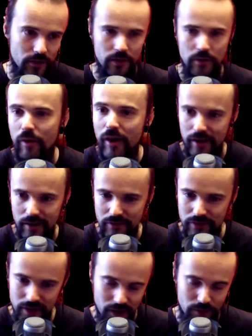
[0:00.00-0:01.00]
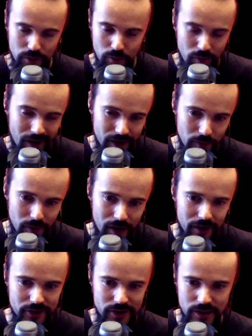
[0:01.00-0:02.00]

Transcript: there for quite a while. I just